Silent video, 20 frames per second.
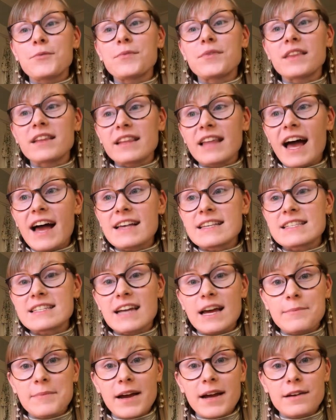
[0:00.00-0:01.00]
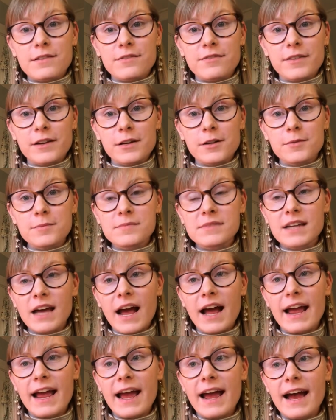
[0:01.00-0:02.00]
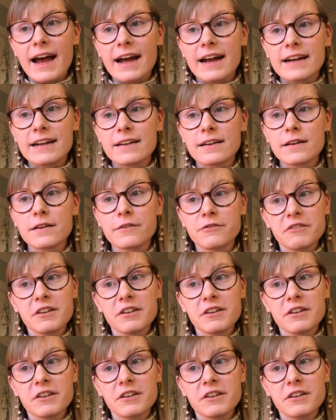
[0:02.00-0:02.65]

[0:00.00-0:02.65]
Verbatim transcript: The last time I'd filmed, I had